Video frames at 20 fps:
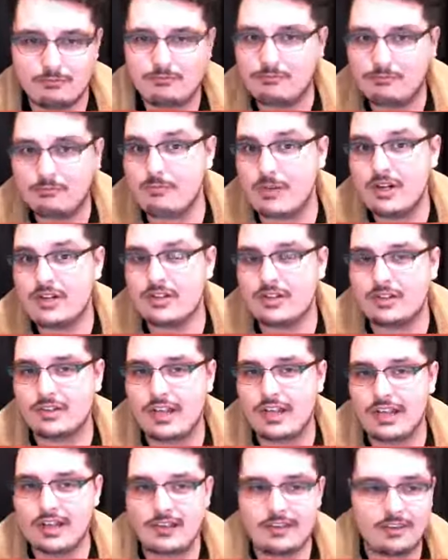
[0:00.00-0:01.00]
much
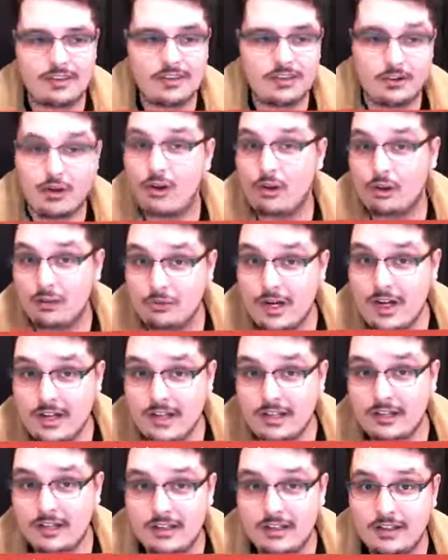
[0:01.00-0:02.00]
like the
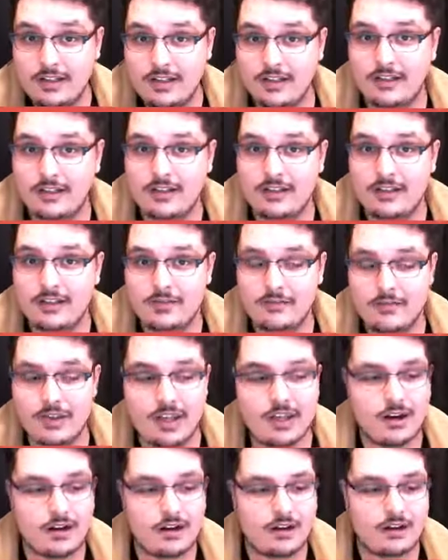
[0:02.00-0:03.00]
alt-right.
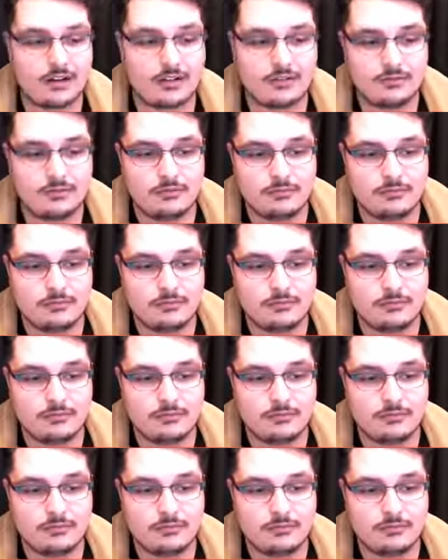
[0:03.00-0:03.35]
They are